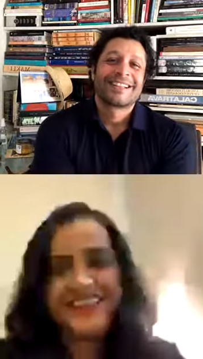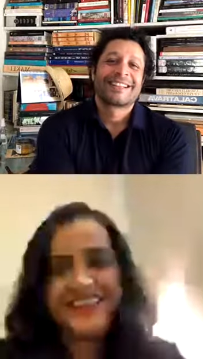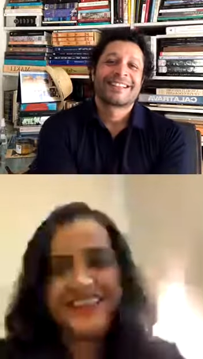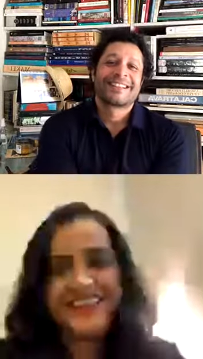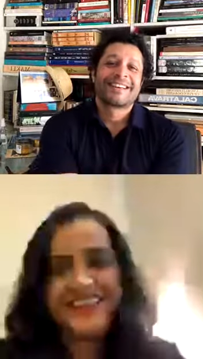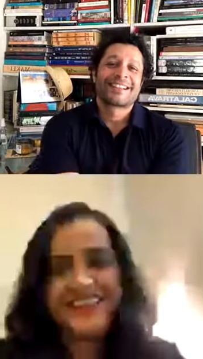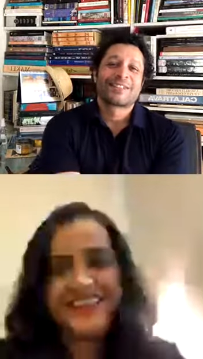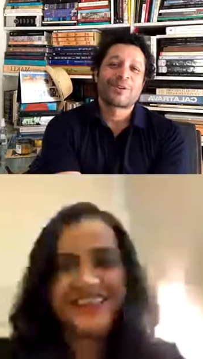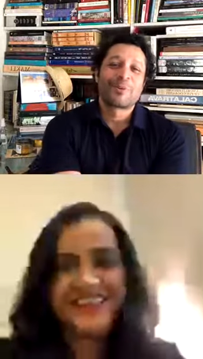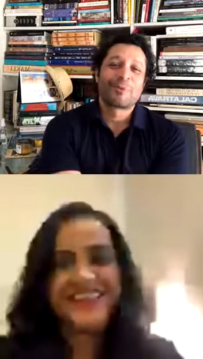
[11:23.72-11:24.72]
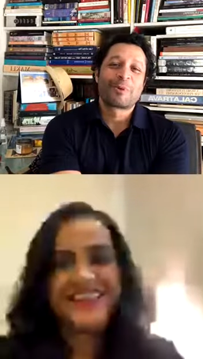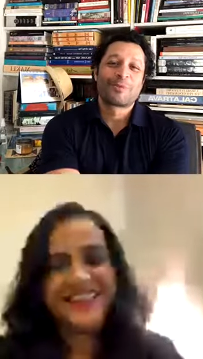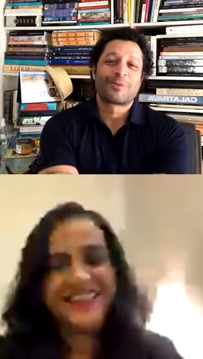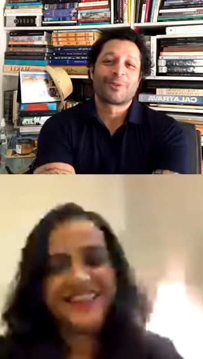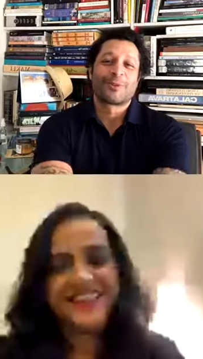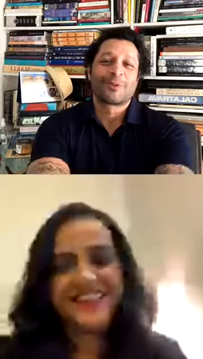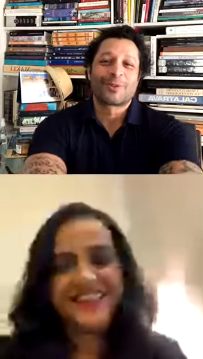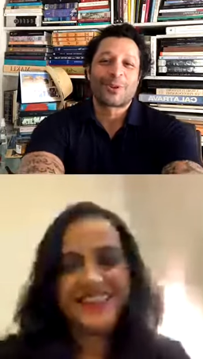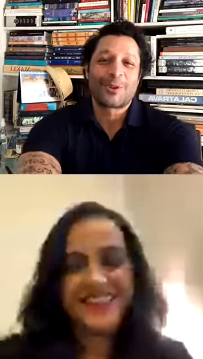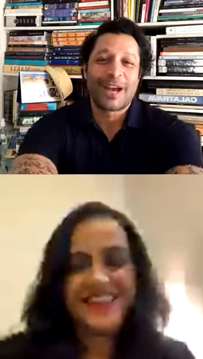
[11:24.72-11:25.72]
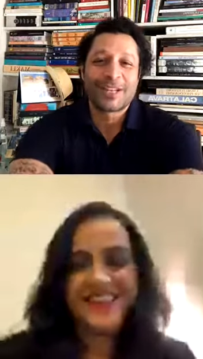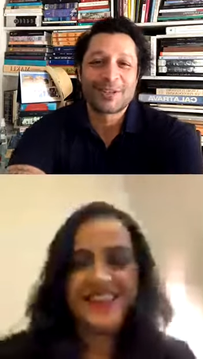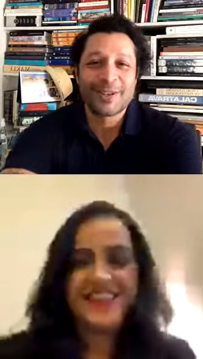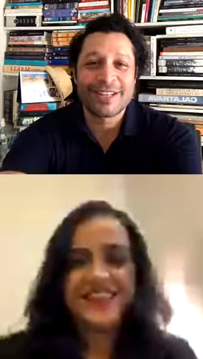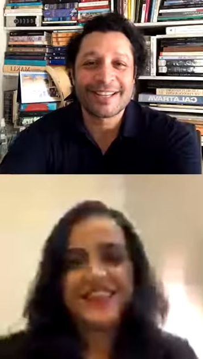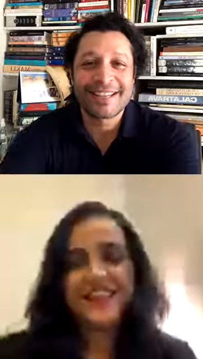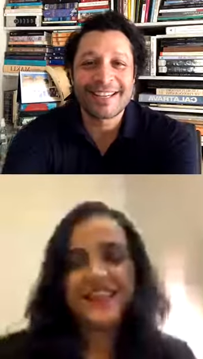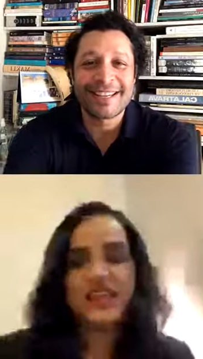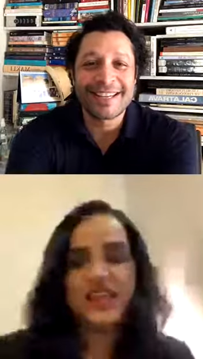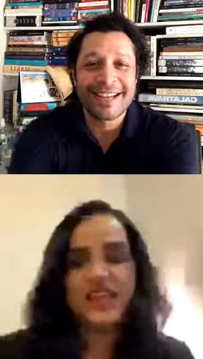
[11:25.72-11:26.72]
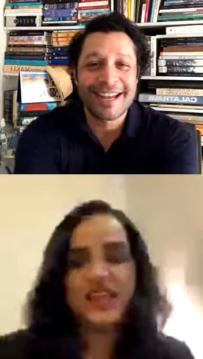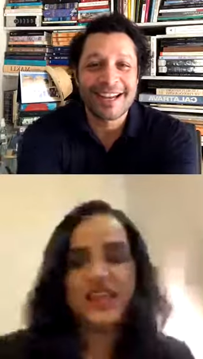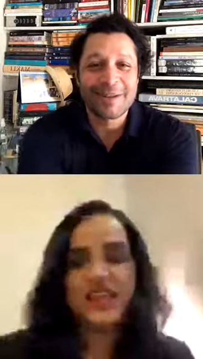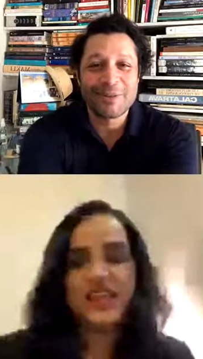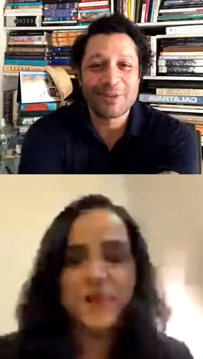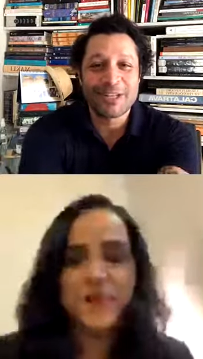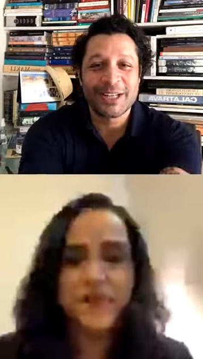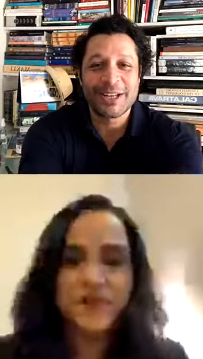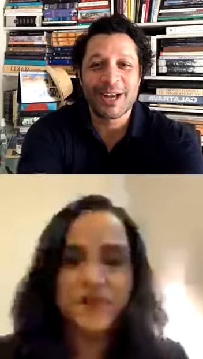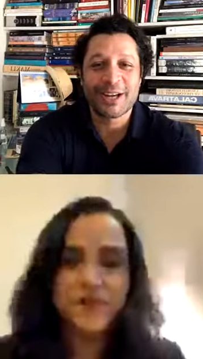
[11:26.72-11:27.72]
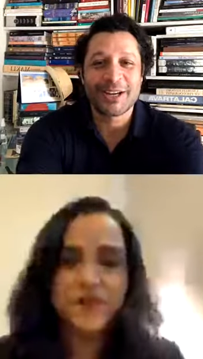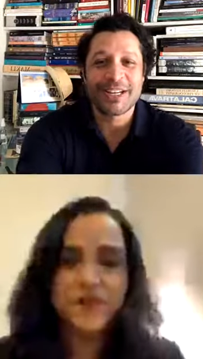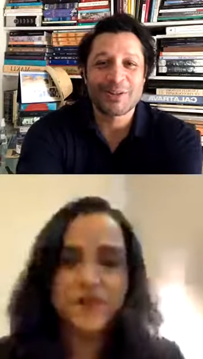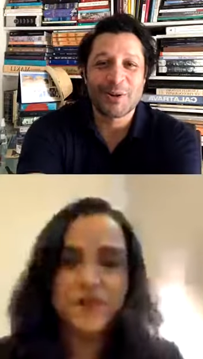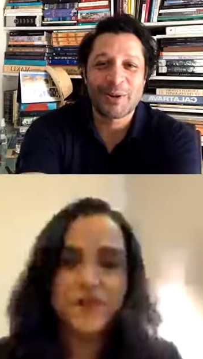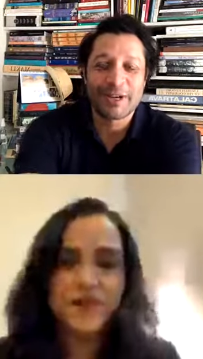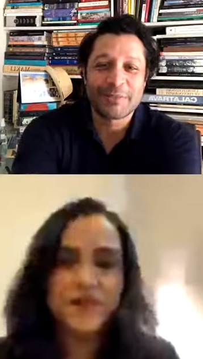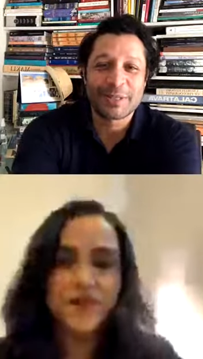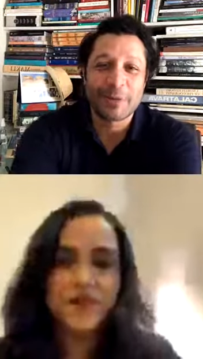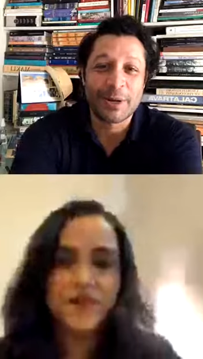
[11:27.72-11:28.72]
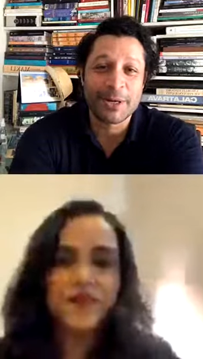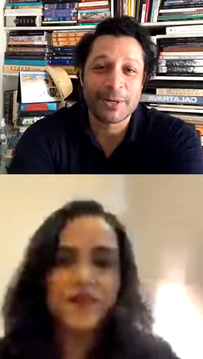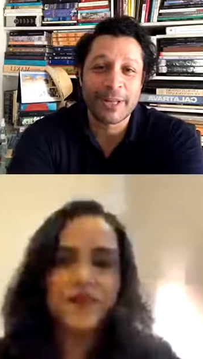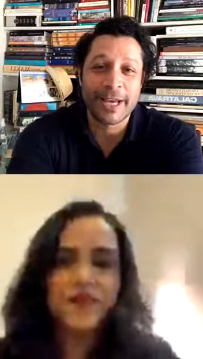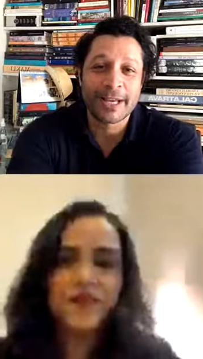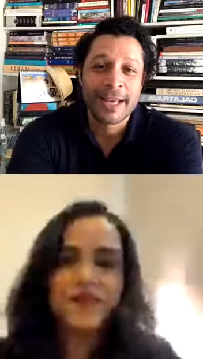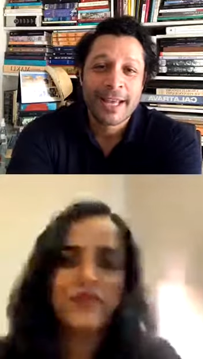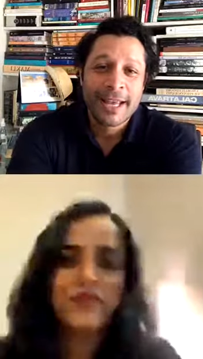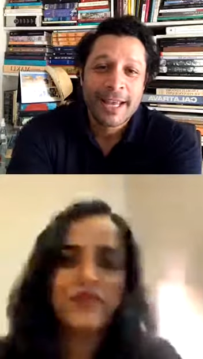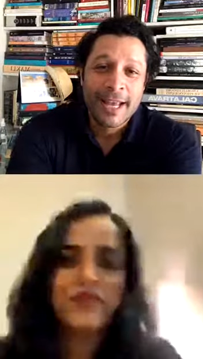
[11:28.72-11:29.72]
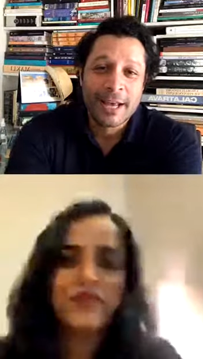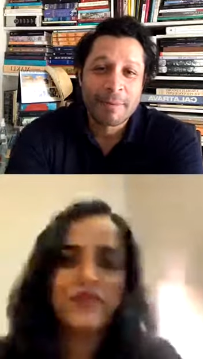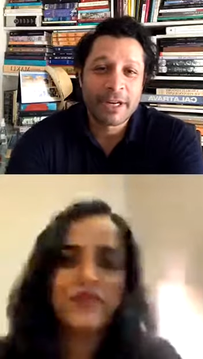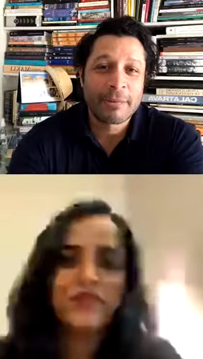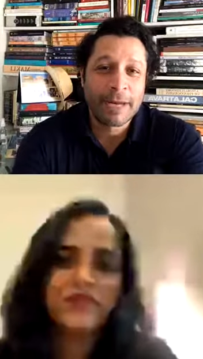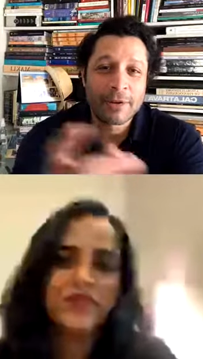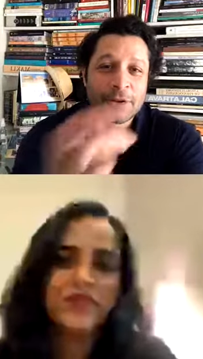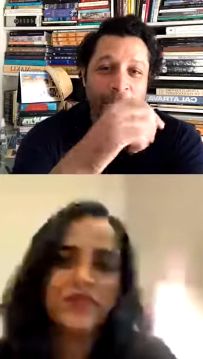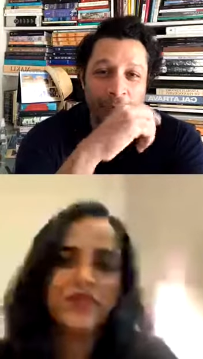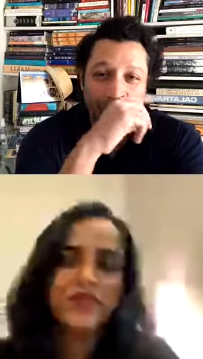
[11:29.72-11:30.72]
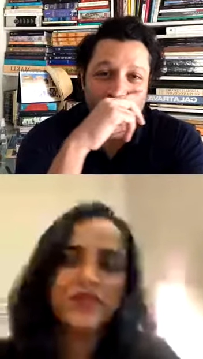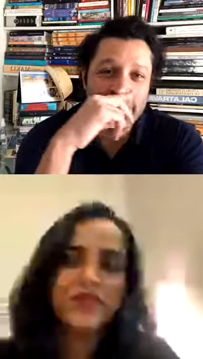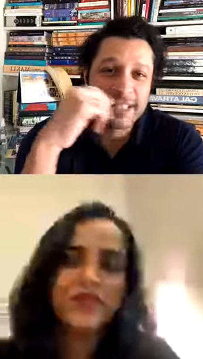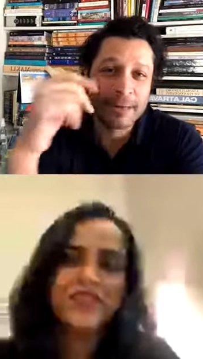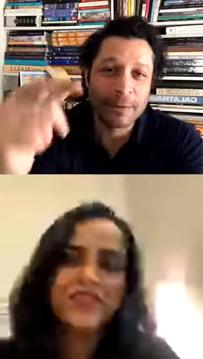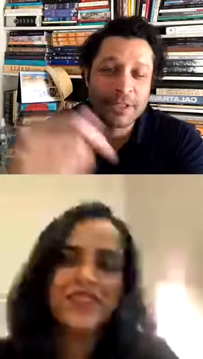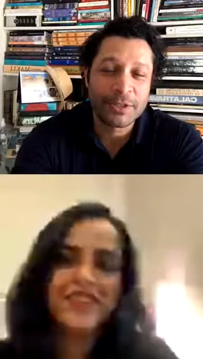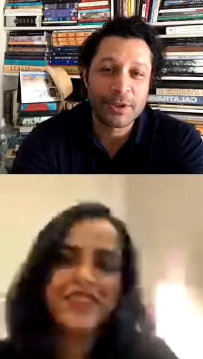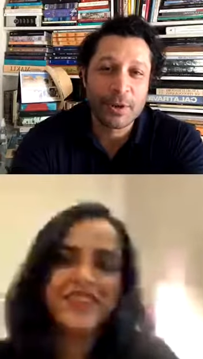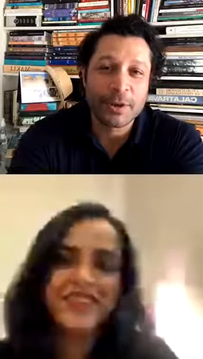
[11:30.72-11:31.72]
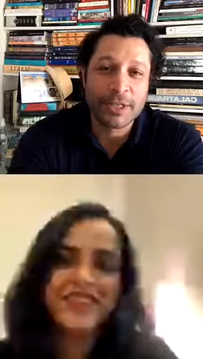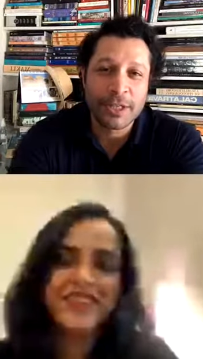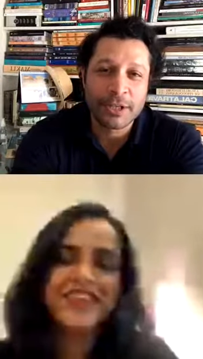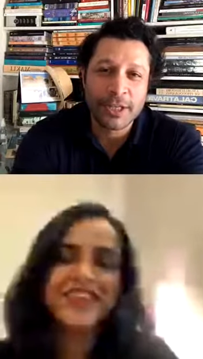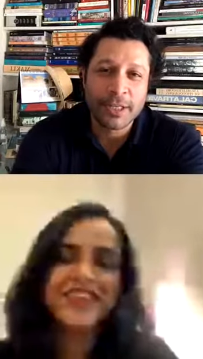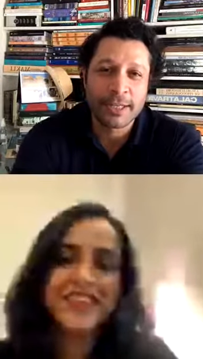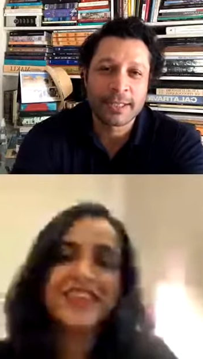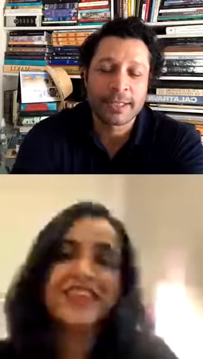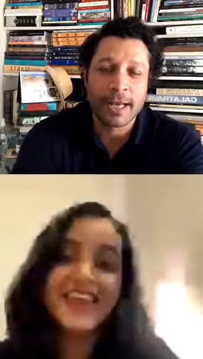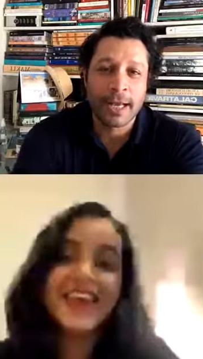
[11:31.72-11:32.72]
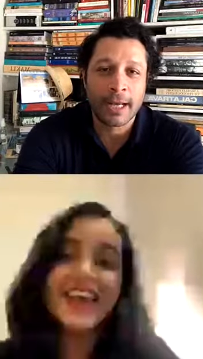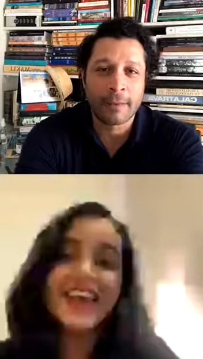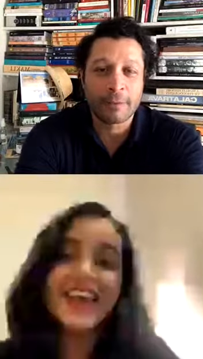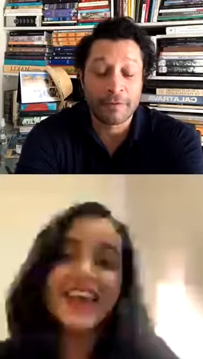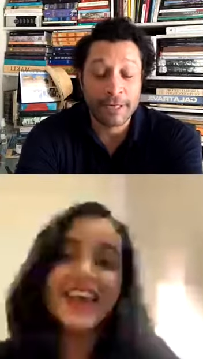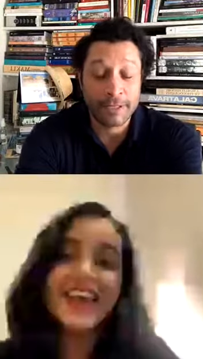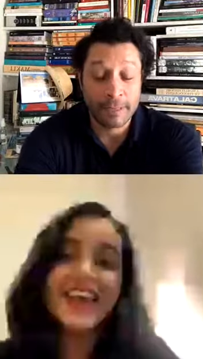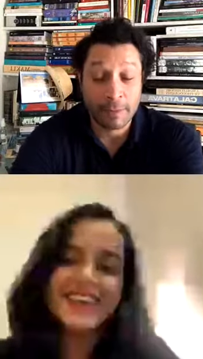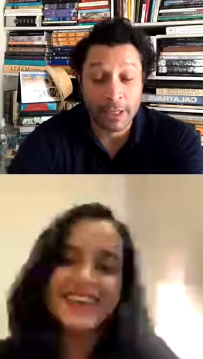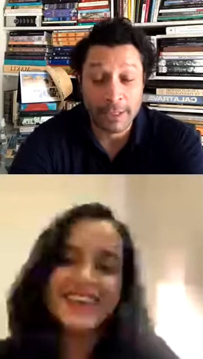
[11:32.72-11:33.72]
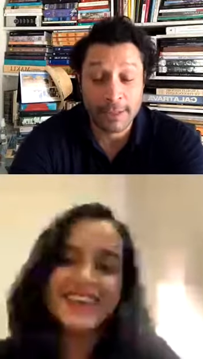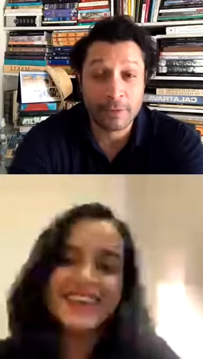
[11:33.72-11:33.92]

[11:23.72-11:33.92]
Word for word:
Speaker 1: That's so beautiful. So as you can see, uh, Jean Gardner has already responded to that. Uh, Mariyam, I know you've been following some of these talks, and Jean is uh, a professor at Parsons School of